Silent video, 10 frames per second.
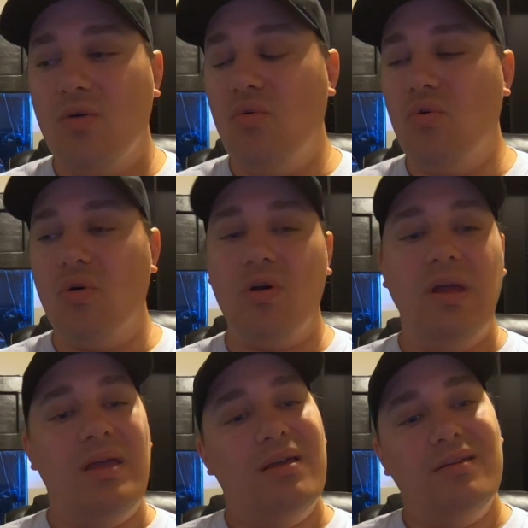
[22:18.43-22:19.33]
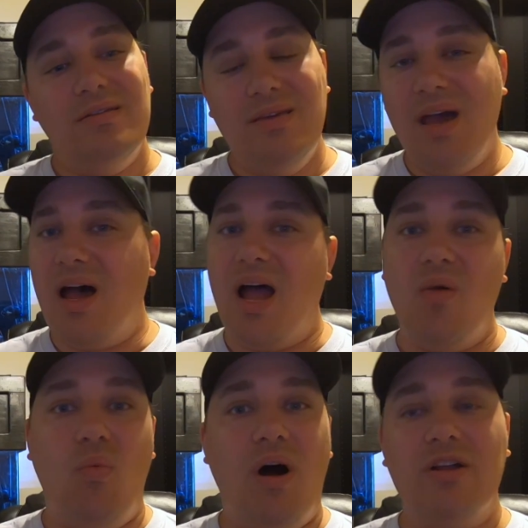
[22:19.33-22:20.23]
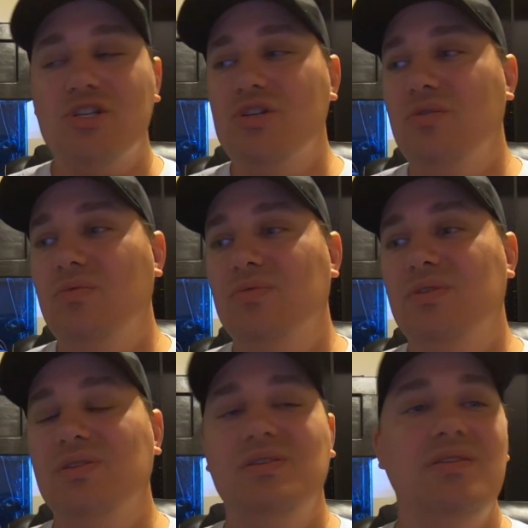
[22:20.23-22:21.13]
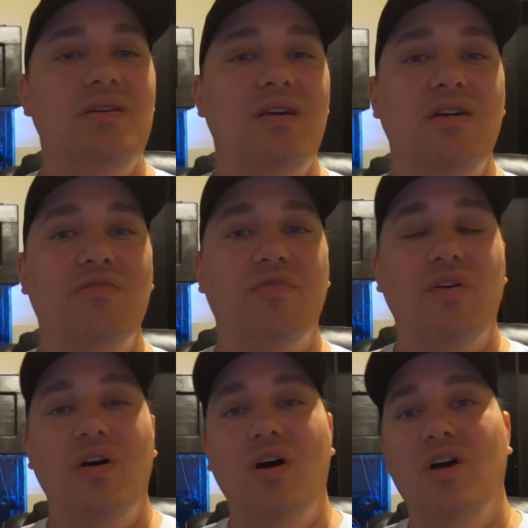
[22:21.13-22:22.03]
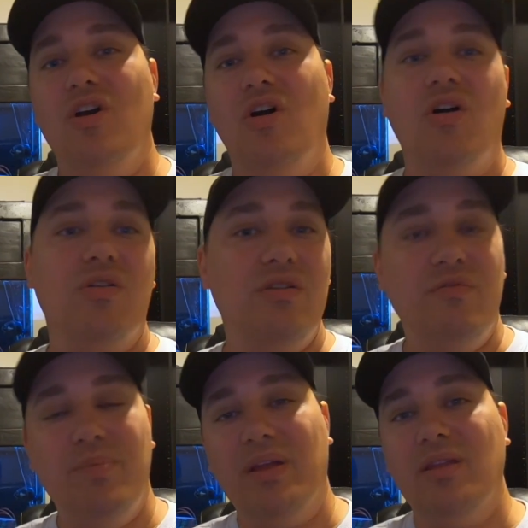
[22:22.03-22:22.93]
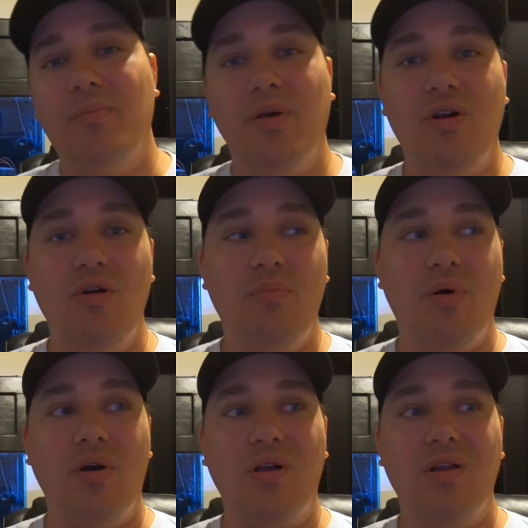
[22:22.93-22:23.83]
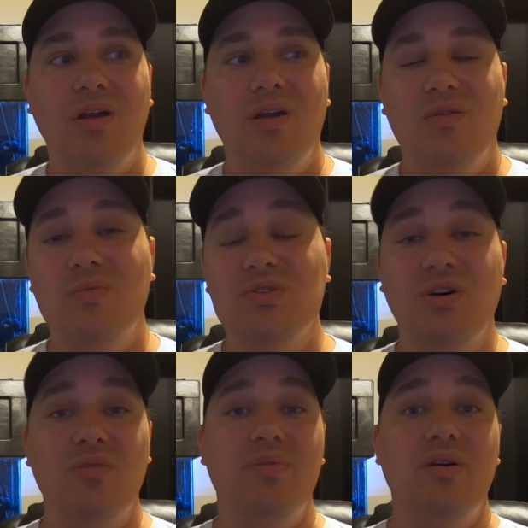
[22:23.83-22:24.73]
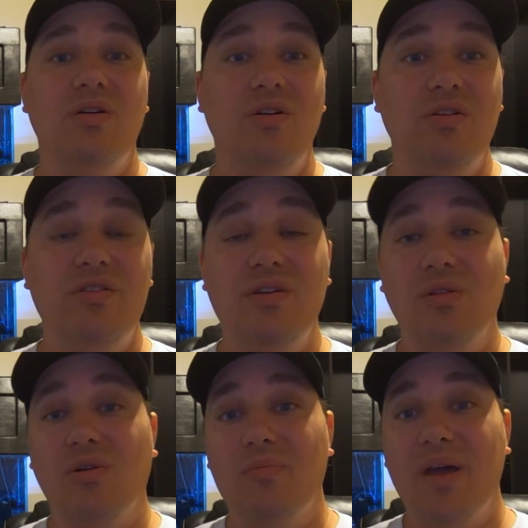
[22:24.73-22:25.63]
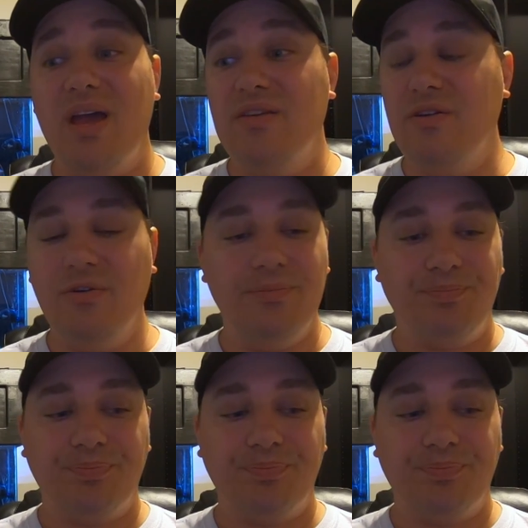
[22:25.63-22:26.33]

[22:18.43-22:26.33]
Or, yeah, I watch you to see if a car you've picked up at Copart was going to be a good deal or a bad deal.